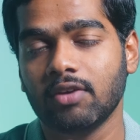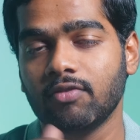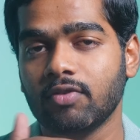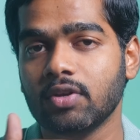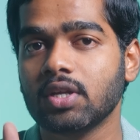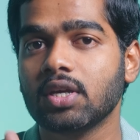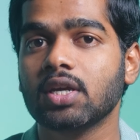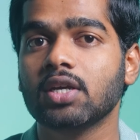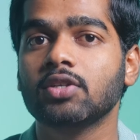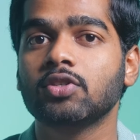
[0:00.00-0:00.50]
If
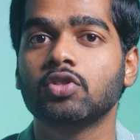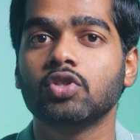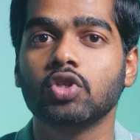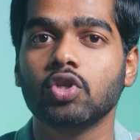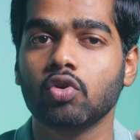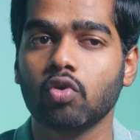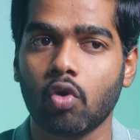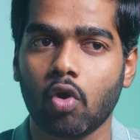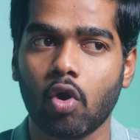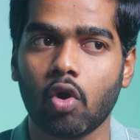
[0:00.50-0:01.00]
in case
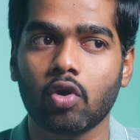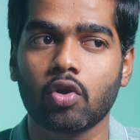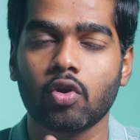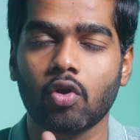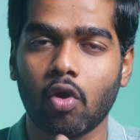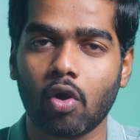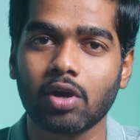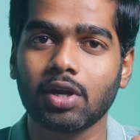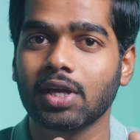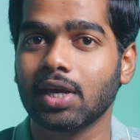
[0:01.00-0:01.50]
you are
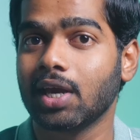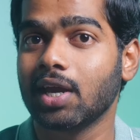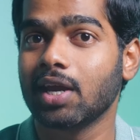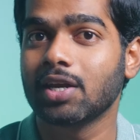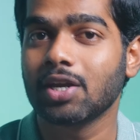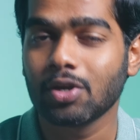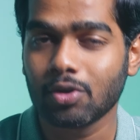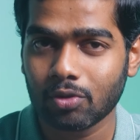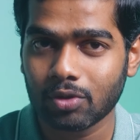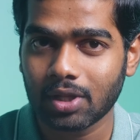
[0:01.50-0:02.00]
not
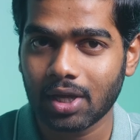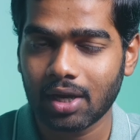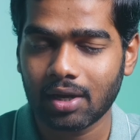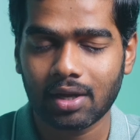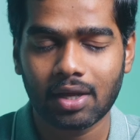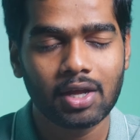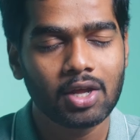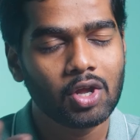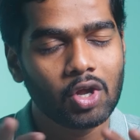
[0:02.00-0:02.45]
getting to that,